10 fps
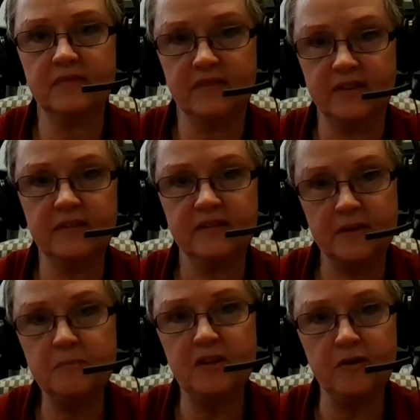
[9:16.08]
the
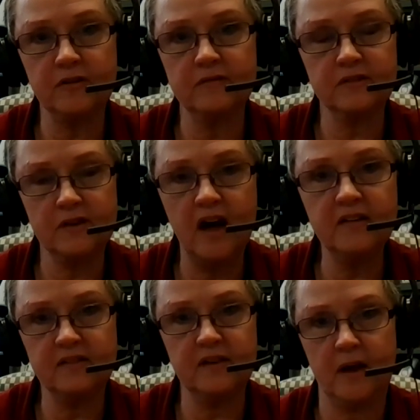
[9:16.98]
similar
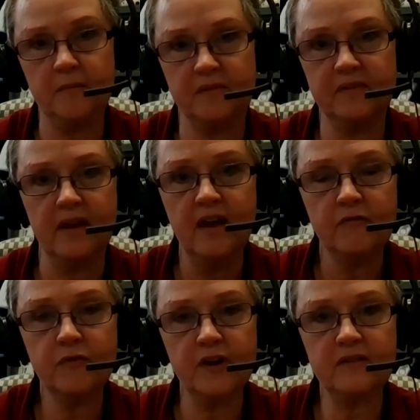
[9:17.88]
concepts.
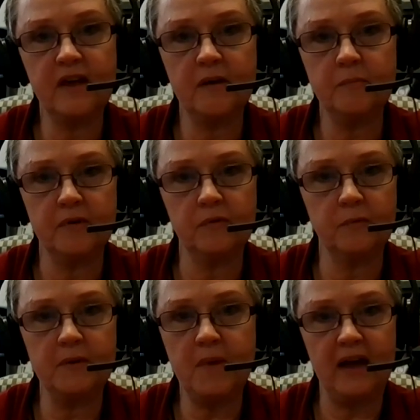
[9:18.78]
For example,
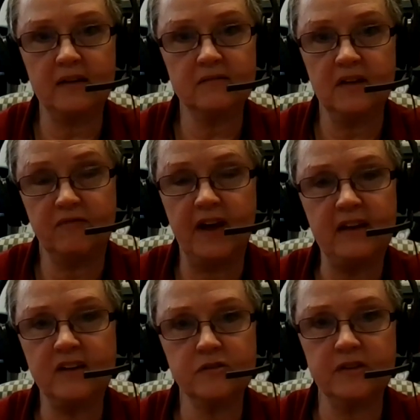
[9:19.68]
we might, in
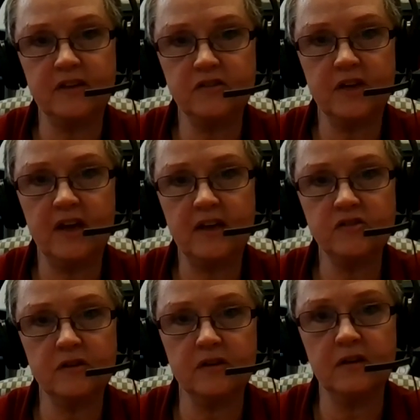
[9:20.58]
financial
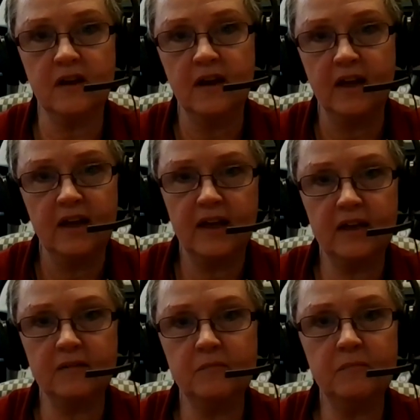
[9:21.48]
education,
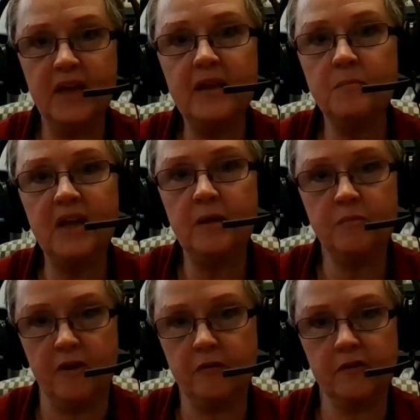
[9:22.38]
in many, many
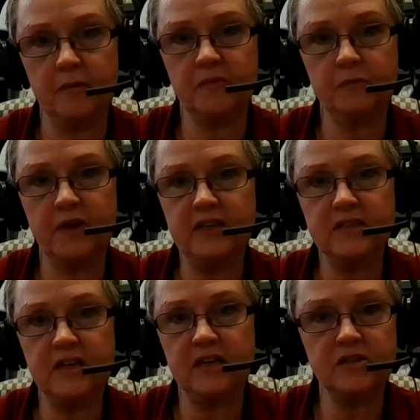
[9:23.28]
programs, we
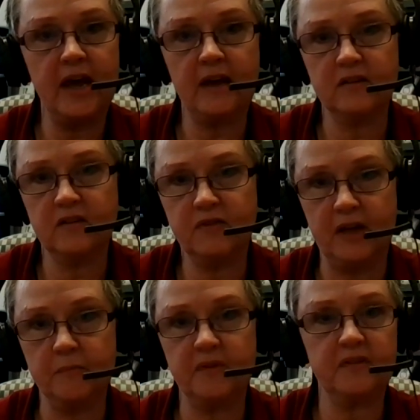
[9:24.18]
teach how to
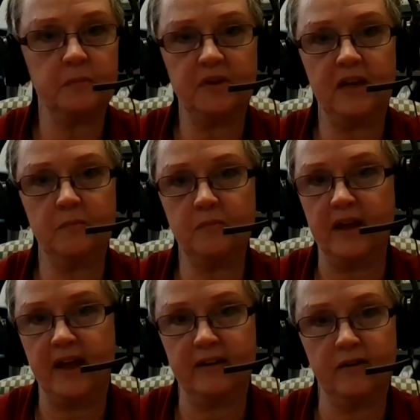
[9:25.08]
develop a spending
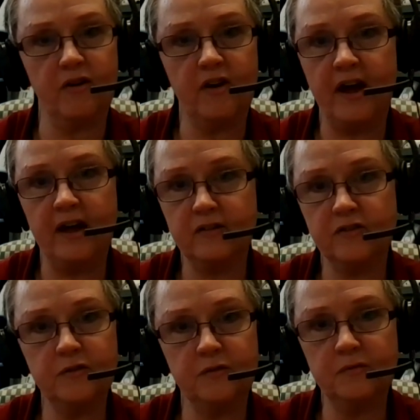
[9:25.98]
plan, or how
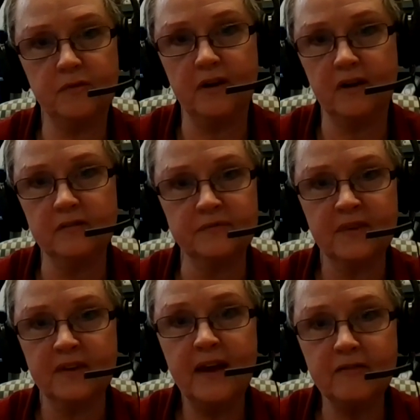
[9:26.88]
to uh,
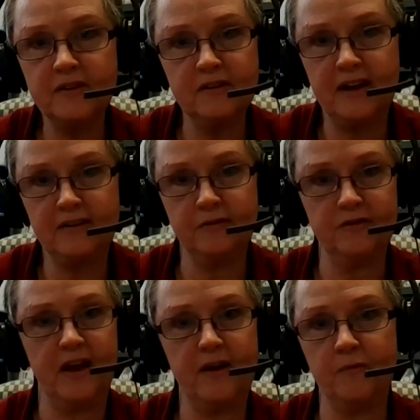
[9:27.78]
calculate your
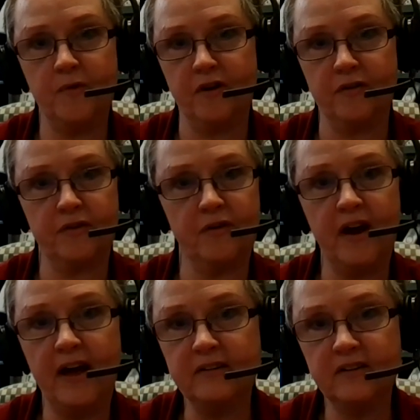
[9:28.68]
net worth, or
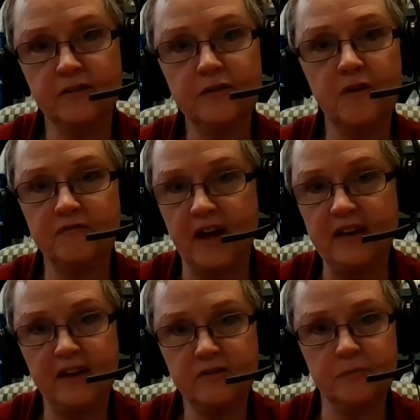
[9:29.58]
how to do a
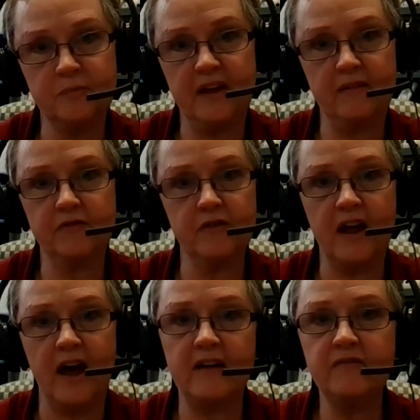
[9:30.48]
financial plan for
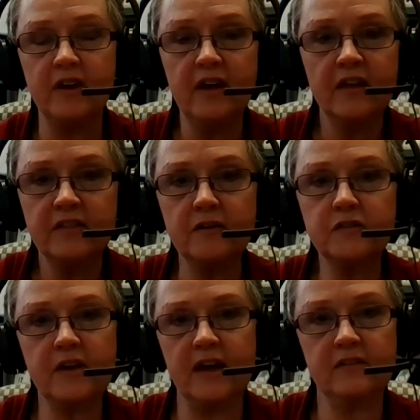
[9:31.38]
life, those
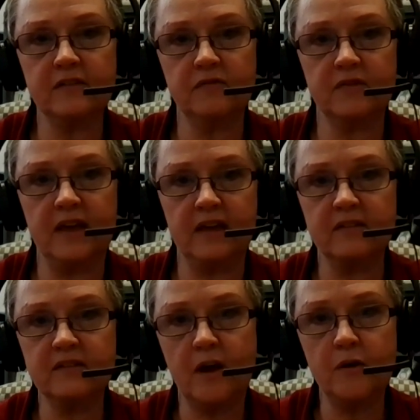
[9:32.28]
kinds of things.
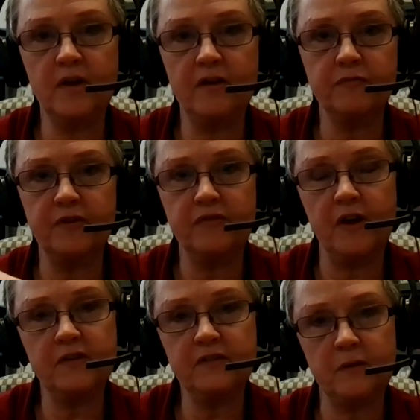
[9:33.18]
So if we
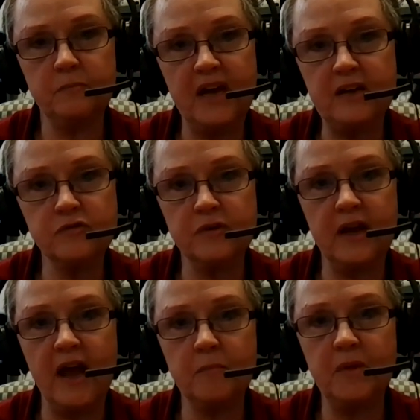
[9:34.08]
focus on measuring
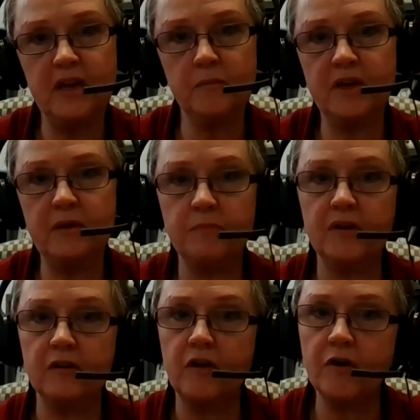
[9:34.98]
how many
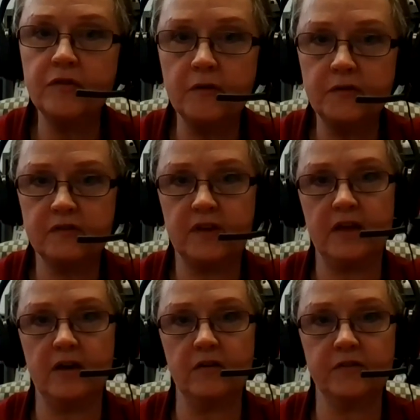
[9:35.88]
people learn those
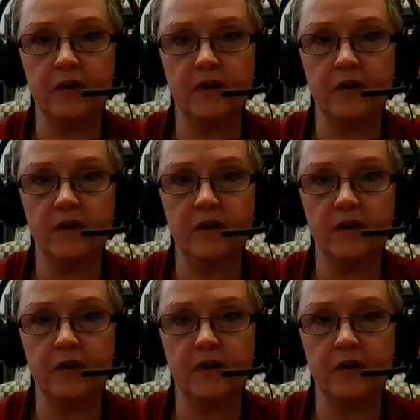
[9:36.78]
skills